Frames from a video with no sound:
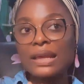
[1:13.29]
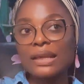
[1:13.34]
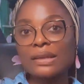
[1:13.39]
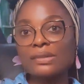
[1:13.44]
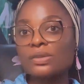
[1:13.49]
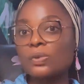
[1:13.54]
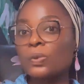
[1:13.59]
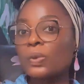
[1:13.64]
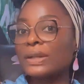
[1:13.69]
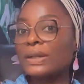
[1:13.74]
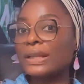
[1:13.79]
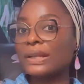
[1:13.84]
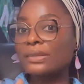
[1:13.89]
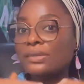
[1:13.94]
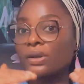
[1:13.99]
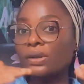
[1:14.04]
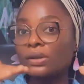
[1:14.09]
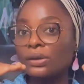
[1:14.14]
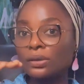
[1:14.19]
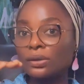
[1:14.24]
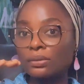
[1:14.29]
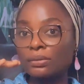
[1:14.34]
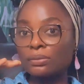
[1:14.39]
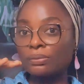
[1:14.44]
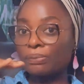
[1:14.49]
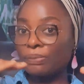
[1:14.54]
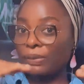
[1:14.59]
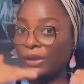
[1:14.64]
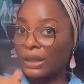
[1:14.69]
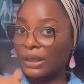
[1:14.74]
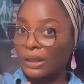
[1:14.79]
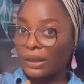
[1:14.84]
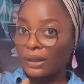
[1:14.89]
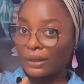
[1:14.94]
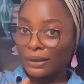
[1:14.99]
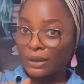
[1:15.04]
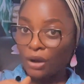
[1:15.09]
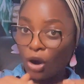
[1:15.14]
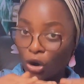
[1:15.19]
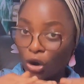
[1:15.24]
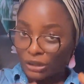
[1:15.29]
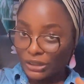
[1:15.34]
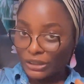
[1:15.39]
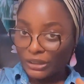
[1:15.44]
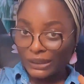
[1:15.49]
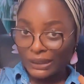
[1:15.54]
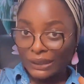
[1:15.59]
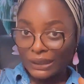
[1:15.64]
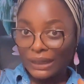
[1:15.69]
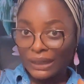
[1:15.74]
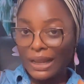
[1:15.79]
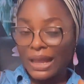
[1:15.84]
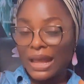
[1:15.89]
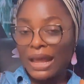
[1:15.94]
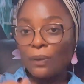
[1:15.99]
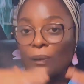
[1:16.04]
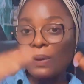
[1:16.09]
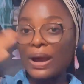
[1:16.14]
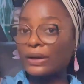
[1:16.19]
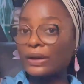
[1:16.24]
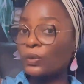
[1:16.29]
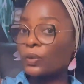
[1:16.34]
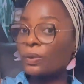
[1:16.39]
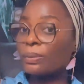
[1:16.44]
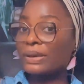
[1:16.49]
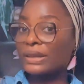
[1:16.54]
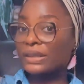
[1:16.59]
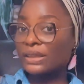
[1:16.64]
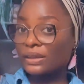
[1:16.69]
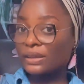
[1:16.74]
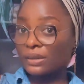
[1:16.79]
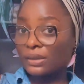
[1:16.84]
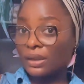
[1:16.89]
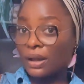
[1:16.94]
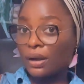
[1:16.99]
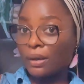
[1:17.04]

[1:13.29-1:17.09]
is the one that is gonna be under, while the woman's